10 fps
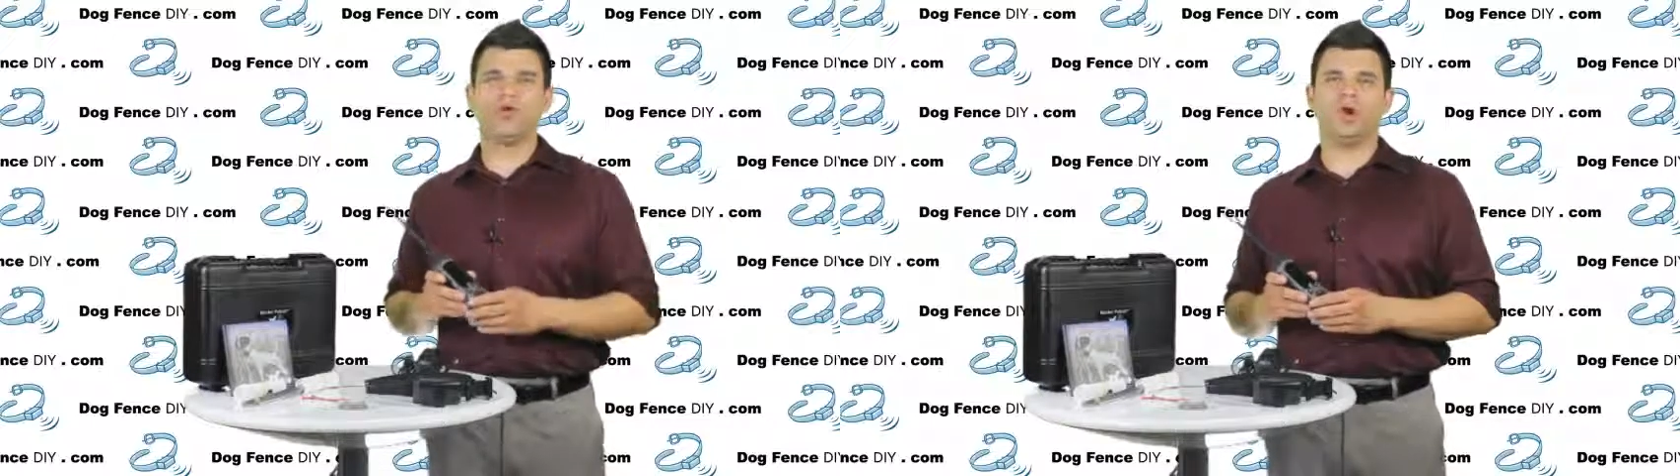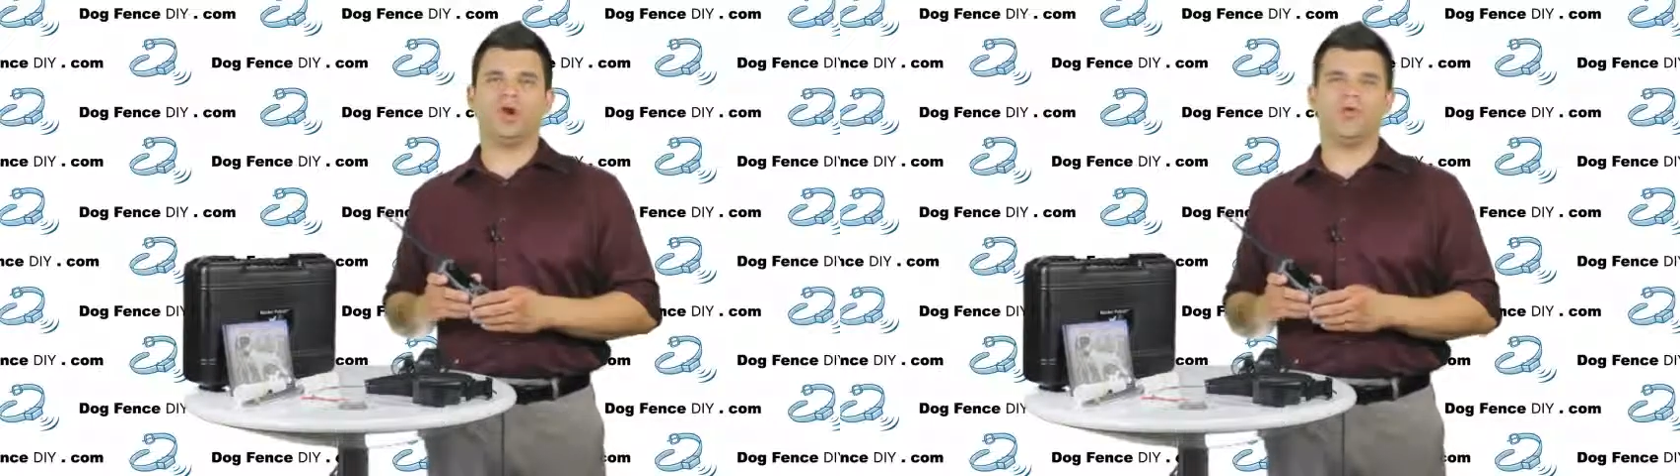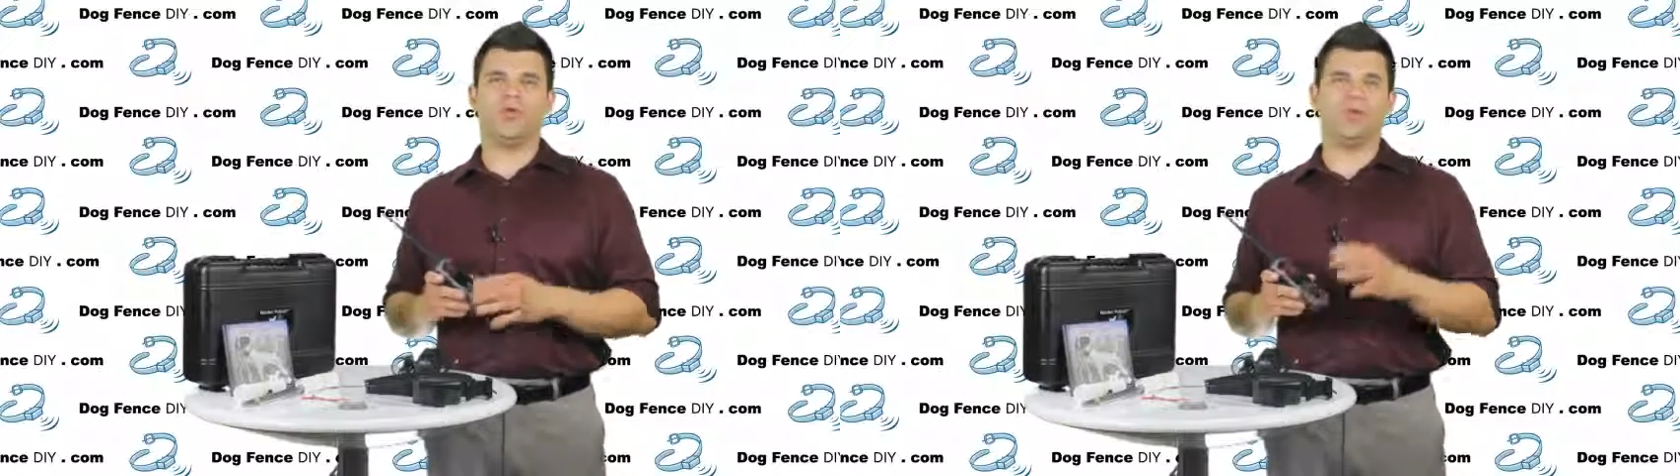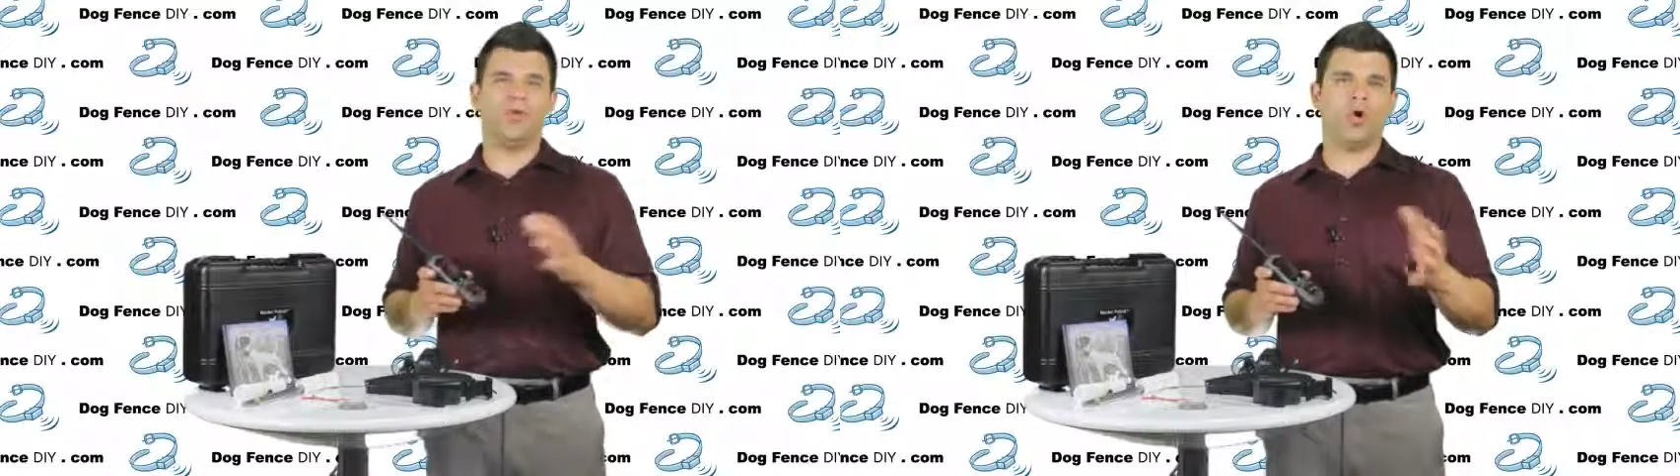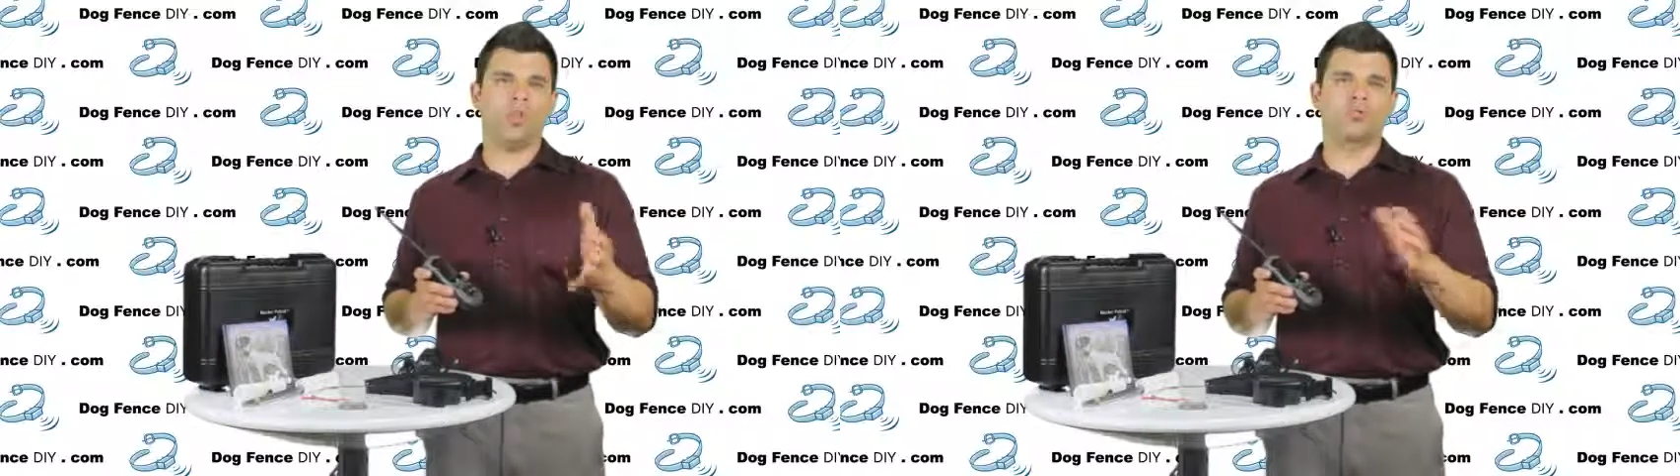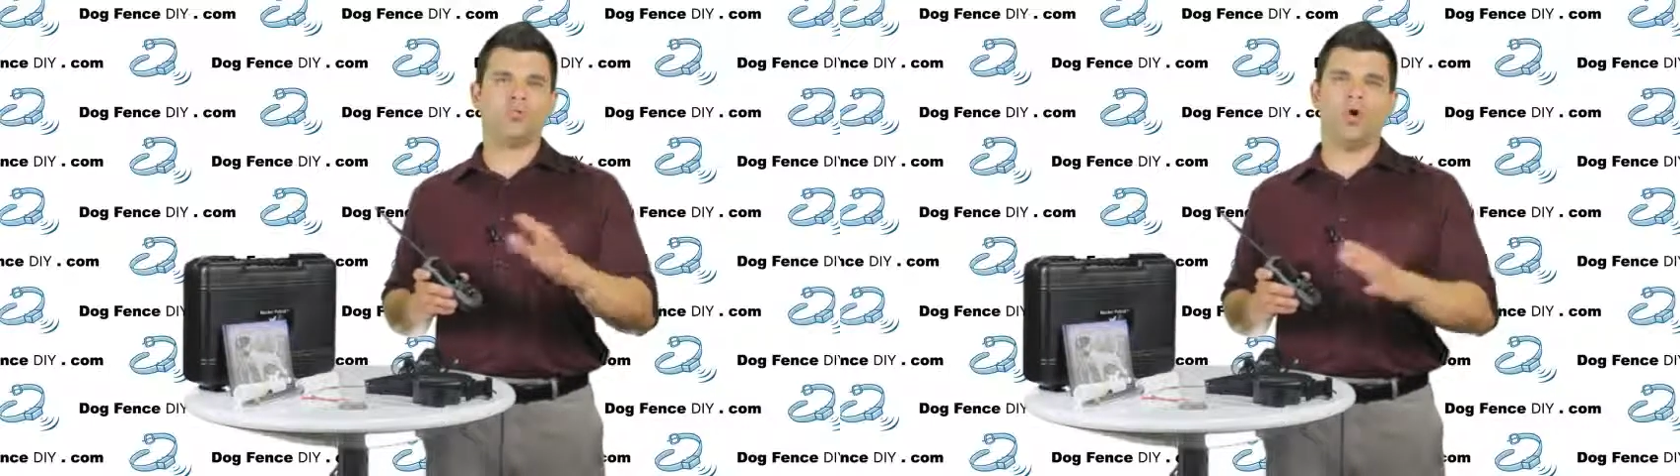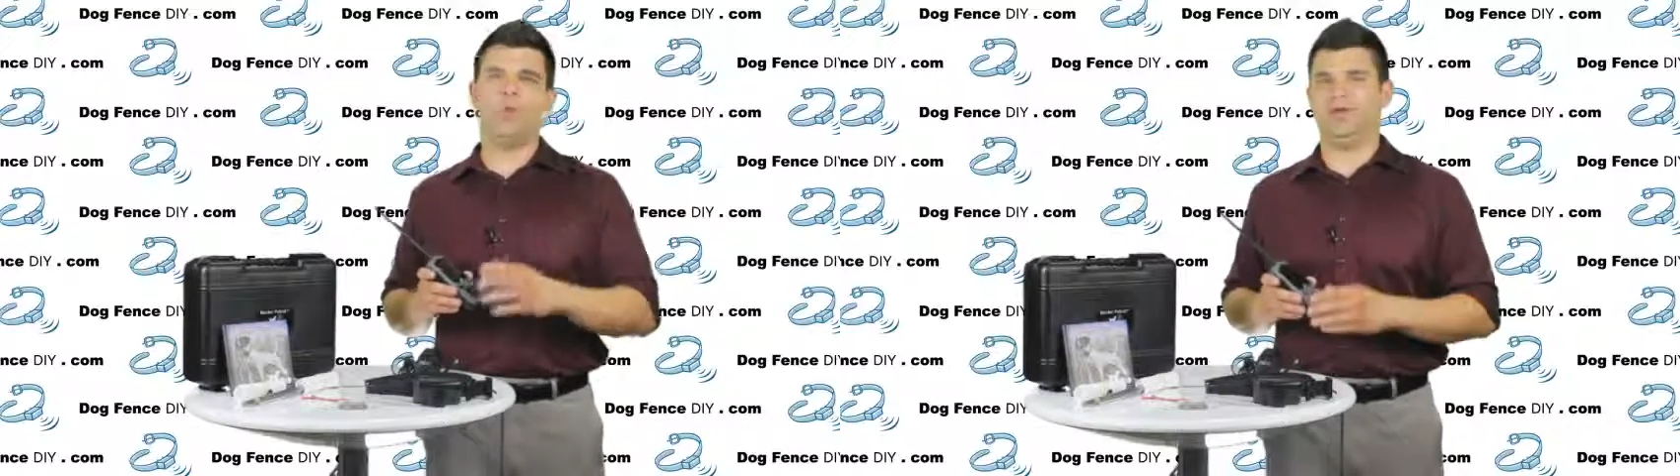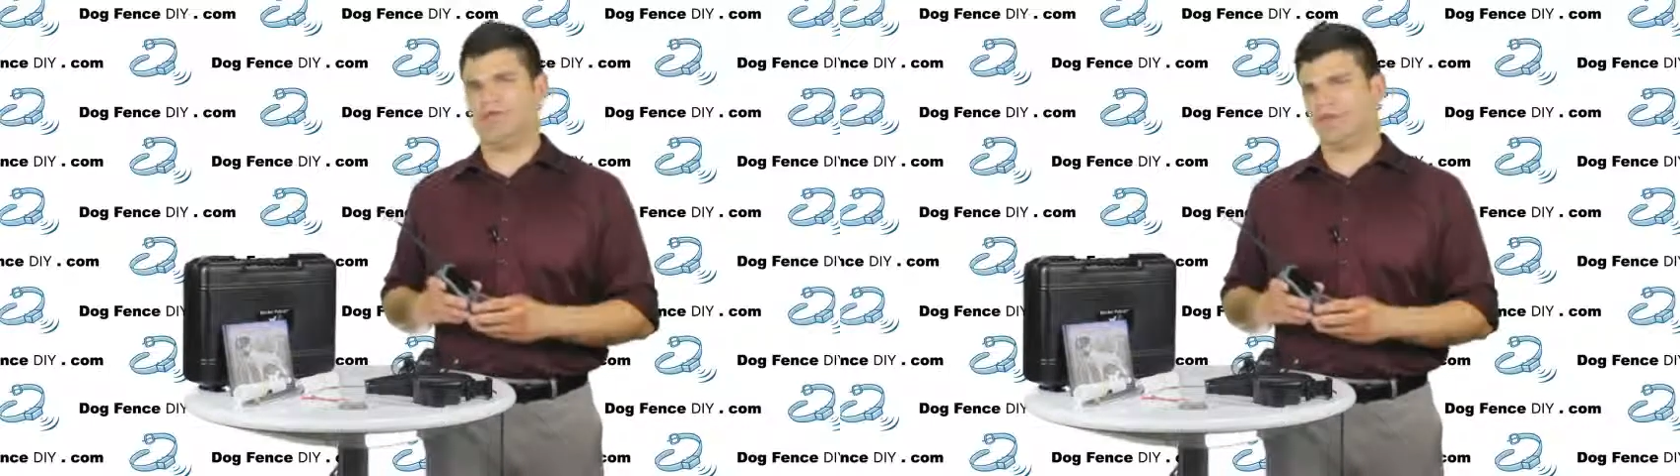yards from moment to
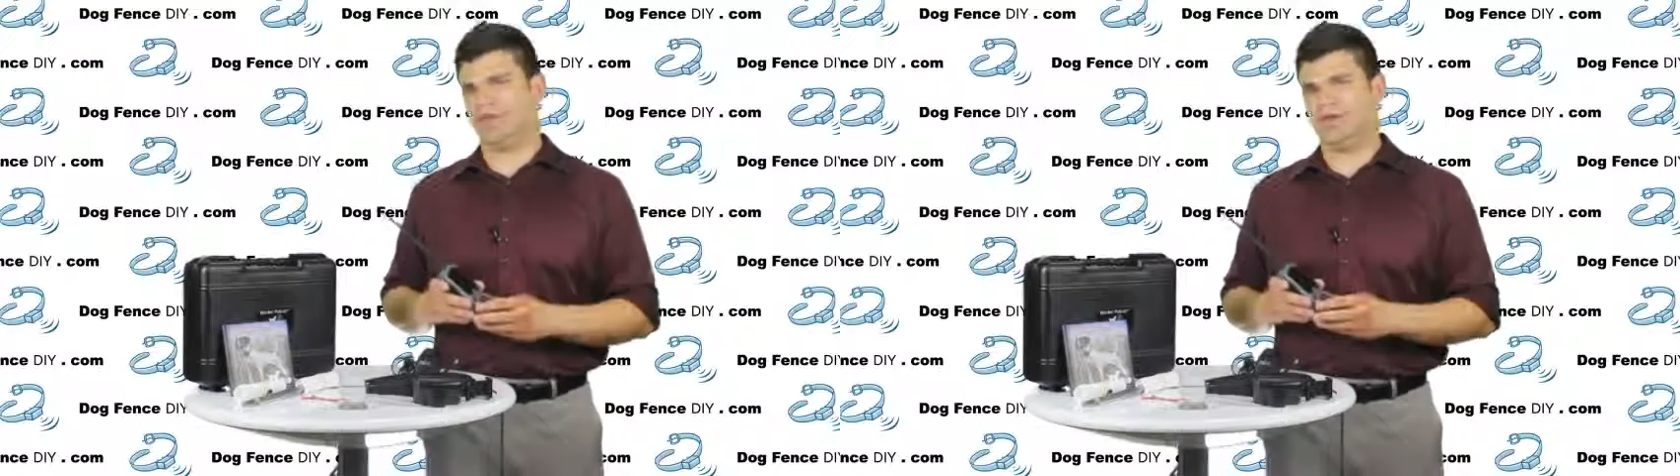moment.